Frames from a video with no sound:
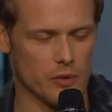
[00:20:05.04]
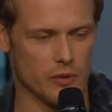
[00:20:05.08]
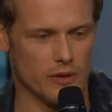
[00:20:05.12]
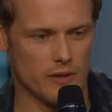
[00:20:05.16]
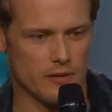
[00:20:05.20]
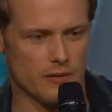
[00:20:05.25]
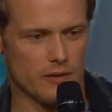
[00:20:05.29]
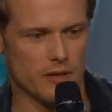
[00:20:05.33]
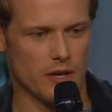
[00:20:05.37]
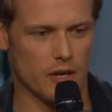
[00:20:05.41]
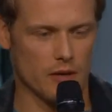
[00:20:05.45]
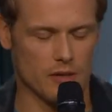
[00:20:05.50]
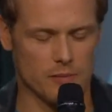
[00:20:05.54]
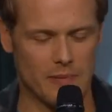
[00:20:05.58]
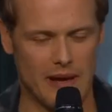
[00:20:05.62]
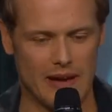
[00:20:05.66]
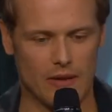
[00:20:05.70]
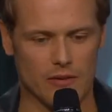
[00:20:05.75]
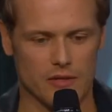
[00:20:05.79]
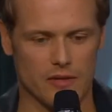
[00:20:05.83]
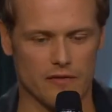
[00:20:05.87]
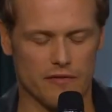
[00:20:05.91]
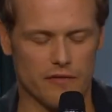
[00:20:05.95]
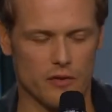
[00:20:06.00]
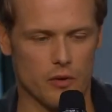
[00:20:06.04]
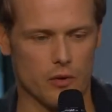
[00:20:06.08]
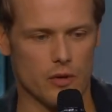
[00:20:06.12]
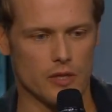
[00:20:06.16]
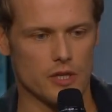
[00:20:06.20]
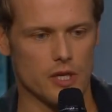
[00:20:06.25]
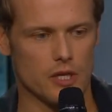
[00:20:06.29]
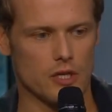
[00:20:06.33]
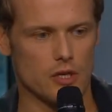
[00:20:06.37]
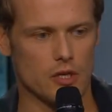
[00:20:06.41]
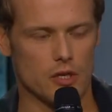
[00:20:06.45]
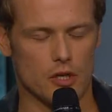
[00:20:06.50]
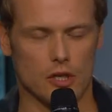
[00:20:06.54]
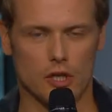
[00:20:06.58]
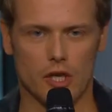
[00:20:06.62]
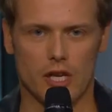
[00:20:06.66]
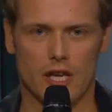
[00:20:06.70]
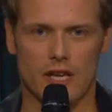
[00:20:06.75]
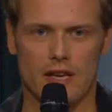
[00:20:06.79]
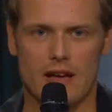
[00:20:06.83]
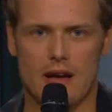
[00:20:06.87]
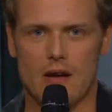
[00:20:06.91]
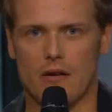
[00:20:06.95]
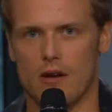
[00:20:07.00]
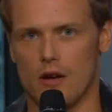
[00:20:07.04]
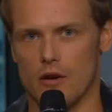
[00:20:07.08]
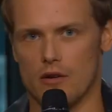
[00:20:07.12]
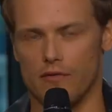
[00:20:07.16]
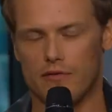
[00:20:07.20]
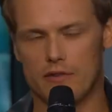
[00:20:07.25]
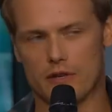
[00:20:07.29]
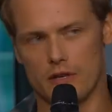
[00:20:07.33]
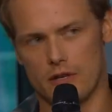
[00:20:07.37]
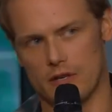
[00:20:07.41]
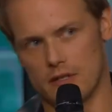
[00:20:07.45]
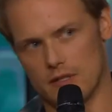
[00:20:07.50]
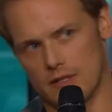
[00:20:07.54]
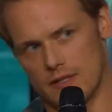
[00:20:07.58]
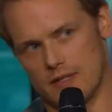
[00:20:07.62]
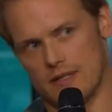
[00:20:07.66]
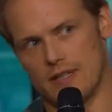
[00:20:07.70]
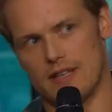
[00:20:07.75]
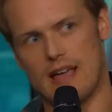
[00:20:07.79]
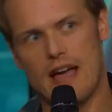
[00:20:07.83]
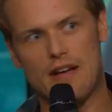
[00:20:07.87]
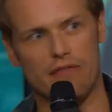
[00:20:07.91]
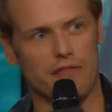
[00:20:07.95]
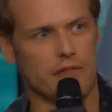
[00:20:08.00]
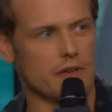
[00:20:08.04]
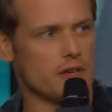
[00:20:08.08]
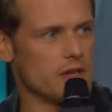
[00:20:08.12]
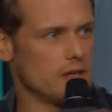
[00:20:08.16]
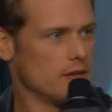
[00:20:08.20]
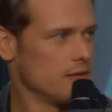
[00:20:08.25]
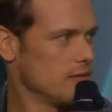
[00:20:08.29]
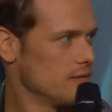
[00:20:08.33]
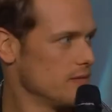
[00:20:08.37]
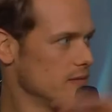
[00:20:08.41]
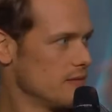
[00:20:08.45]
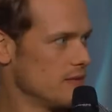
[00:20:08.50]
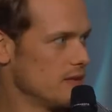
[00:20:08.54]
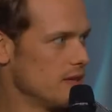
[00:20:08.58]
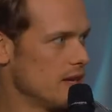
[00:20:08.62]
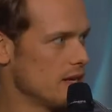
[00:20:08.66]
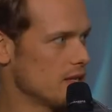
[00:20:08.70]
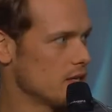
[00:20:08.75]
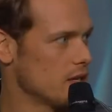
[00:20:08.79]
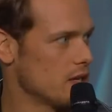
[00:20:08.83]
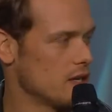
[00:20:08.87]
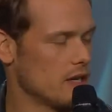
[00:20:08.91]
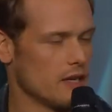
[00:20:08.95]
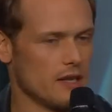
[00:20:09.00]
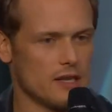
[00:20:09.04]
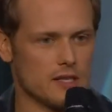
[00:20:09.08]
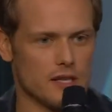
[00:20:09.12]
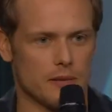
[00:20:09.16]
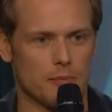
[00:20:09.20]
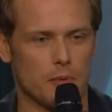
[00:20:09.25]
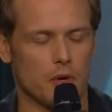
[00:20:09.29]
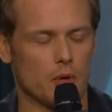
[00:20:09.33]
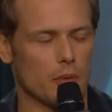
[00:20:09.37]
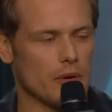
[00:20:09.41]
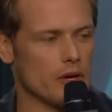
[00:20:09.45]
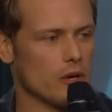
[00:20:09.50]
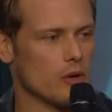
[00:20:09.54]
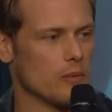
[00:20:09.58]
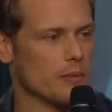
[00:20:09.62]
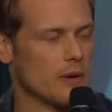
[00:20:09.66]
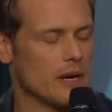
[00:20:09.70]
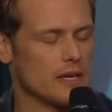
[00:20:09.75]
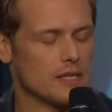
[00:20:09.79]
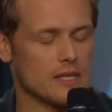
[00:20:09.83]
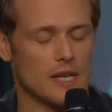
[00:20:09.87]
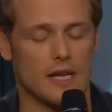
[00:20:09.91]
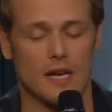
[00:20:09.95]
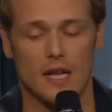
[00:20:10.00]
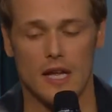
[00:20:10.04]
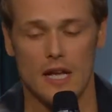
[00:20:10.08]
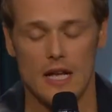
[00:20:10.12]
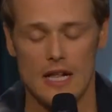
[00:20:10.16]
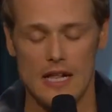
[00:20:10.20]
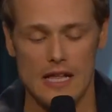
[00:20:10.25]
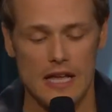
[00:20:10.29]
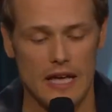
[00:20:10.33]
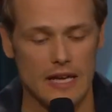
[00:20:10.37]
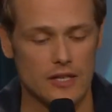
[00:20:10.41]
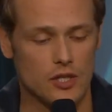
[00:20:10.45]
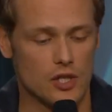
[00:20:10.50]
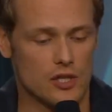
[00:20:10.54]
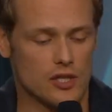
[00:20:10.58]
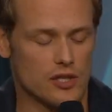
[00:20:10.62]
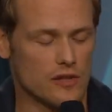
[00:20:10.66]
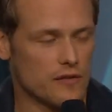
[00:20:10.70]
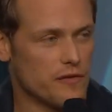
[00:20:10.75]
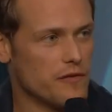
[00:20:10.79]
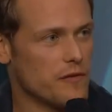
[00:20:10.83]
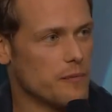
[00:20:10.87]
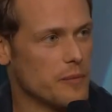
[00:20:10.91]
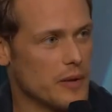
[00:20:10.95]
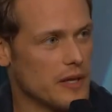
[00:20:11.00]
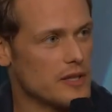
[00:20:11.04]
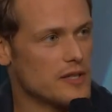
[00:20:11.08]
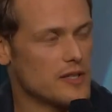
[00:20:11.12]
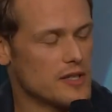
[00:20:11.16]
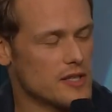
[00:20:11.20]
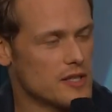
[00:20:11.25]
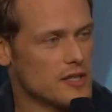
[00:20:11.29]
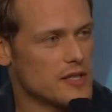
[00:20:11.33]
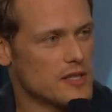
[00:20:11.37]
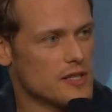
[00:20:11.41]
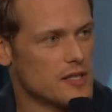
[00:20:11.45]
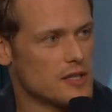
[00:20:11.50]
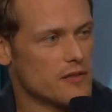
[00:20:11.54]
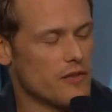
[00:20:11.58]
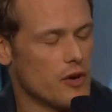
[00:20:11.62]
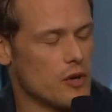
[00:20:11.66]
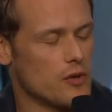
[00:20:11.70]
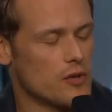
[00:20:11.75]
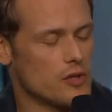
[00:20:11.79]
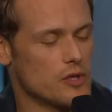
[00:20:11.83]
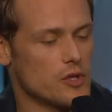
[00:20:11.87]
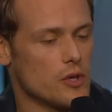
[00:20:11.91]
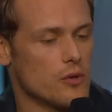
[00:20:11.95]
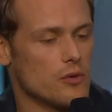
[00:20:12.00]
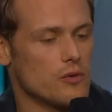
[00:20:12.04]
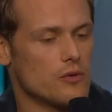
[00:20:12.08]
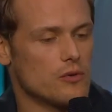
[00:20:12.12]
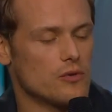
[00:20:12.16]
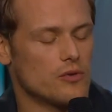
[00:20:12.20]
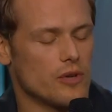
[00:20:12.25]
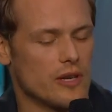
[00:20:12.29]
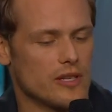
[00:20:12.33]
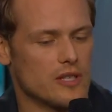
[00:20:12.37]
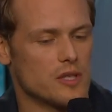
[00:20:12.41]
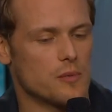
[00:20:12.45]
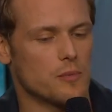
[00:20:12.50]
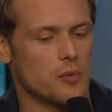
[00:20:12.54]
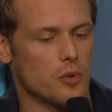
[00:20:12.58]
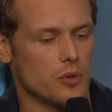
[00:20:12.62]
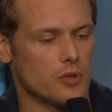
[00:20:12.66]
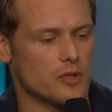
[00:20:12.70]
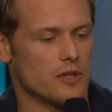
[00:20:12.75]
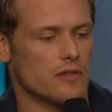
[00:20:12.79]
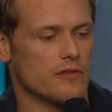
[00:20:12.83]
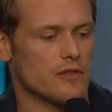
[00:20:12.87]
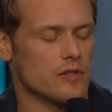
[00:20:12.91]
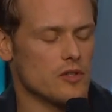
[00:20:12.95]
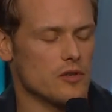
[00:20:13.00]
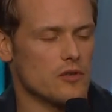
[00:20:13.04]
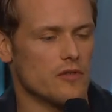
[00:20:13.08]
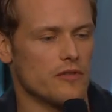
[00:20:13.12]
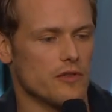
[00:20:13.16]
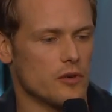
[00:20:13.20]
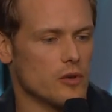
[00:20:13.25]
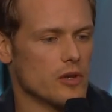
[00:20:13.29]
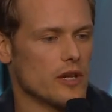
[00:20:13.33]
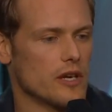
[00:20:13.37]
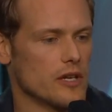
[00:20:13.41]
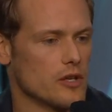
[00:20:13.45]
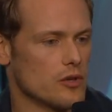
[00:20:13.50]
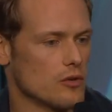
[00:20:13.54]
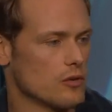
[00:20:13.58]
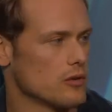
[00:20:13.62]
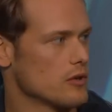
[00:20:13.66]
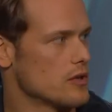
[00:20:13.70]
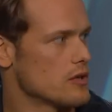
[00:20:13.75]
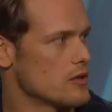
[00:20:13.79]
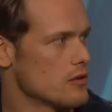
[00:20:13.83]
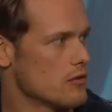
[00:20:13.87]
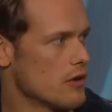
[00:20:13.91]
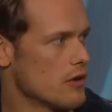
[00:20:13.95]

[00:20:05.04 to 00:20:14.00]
so it goes backwards and forwards, and you're looking out over the African I know desert, and there's one. a motorway going past, and it, it just but so so transportive, and you feel like you're on this